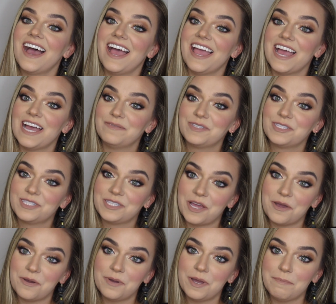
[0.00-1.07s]
I have
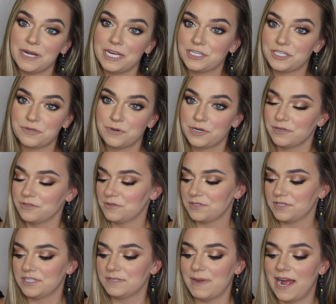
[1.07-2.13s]
so many tutorials using this